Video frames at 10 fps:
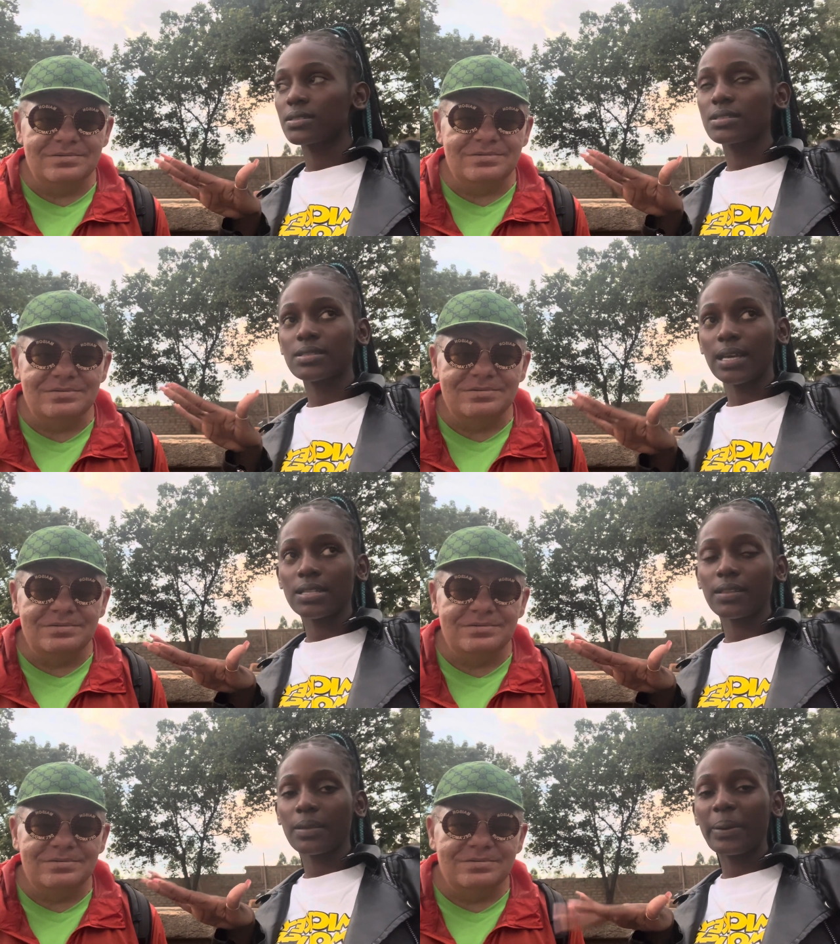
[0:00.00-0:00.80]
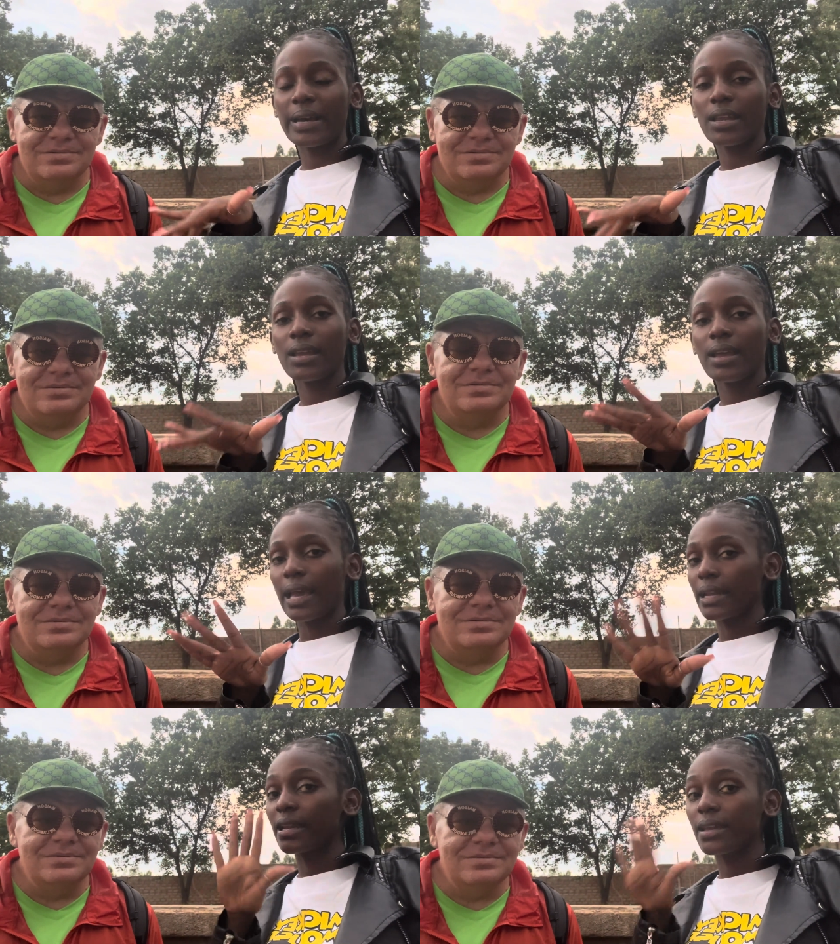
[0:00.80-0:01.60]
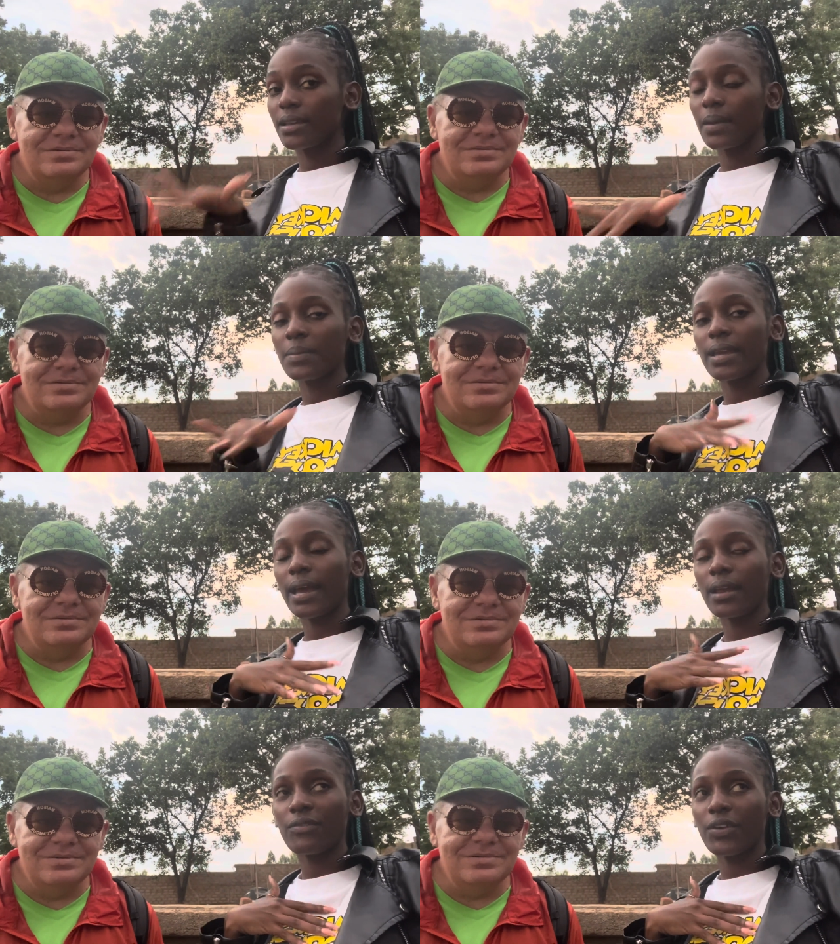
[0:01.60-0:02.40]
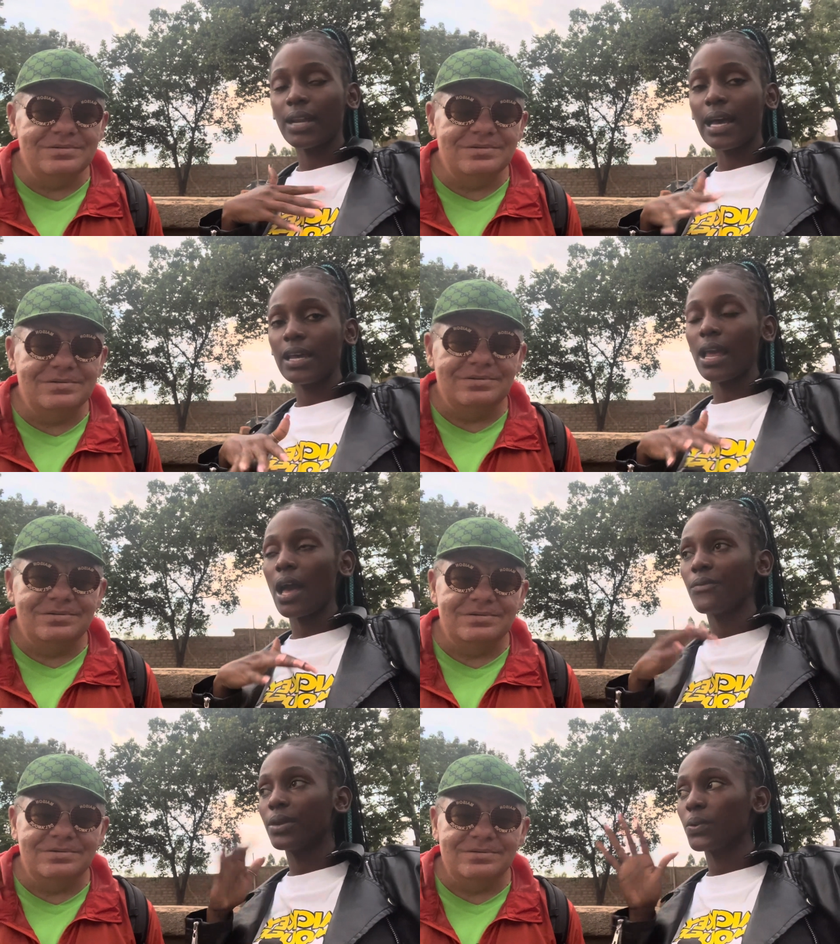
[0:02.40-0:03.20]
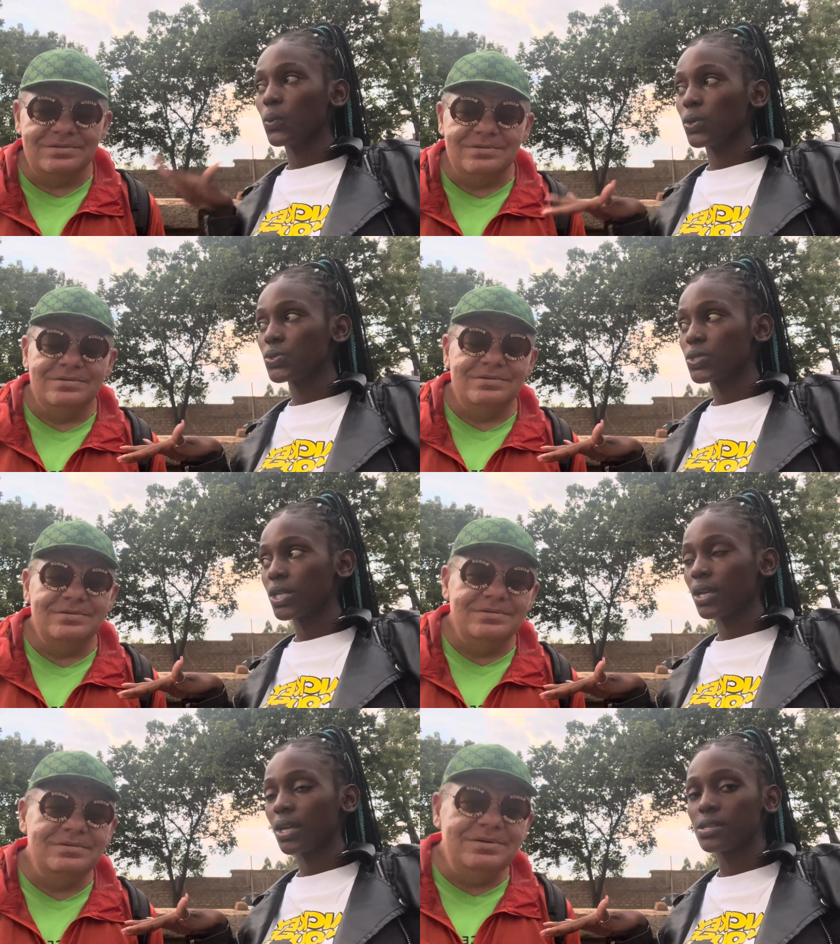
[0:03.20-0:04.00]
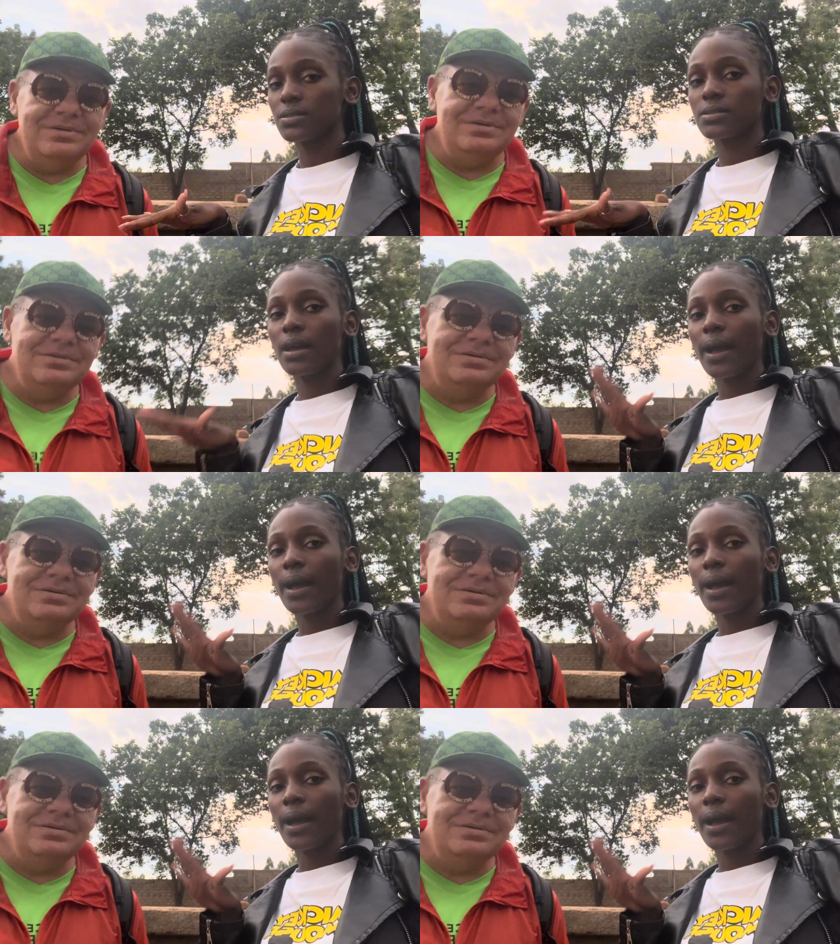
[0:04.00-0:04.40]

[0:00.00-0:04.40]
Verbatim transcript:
Speaker 1: starting the party and he came here even earlier. I've been watching his